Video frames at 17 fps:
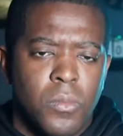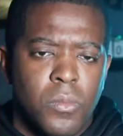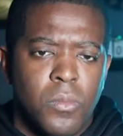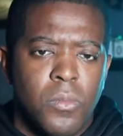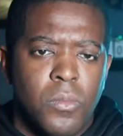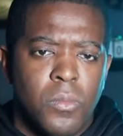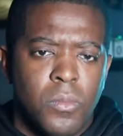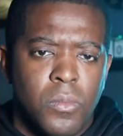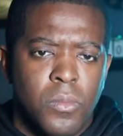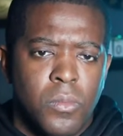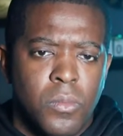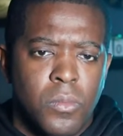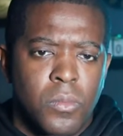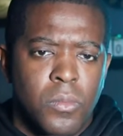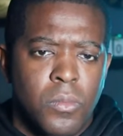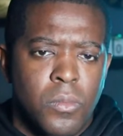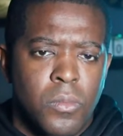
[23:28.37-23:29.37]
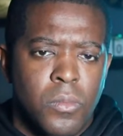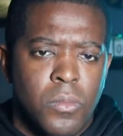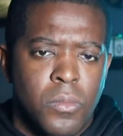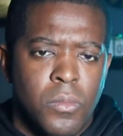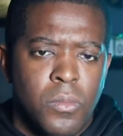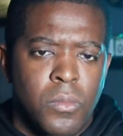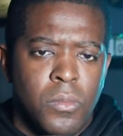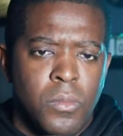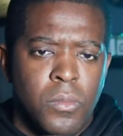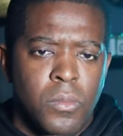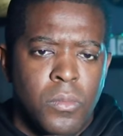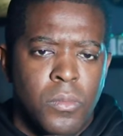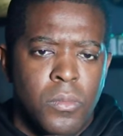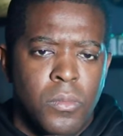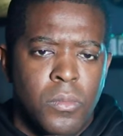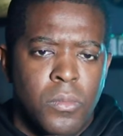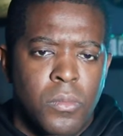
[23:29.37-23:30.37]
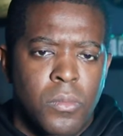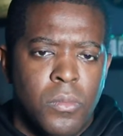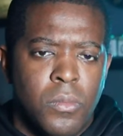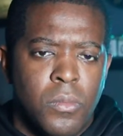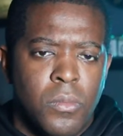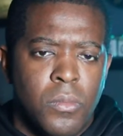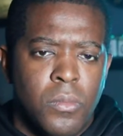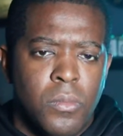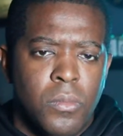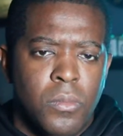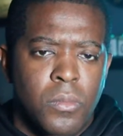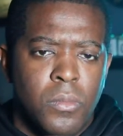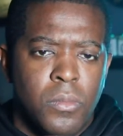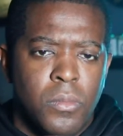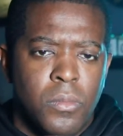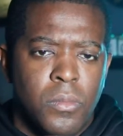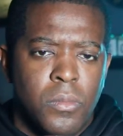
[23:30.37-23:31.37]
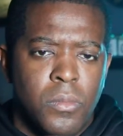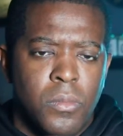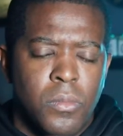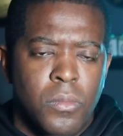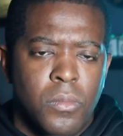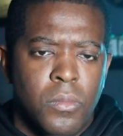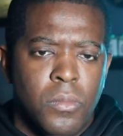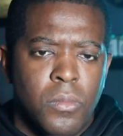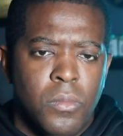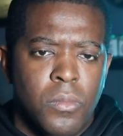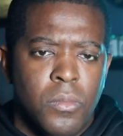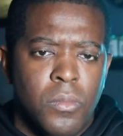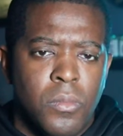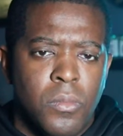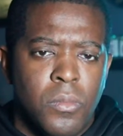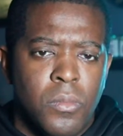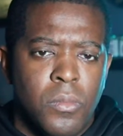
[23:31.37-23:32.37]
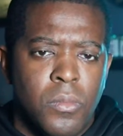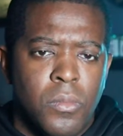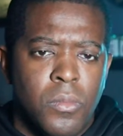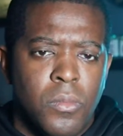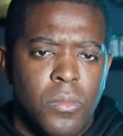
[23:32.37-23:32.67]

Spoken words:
No words are spoken by the person on screen.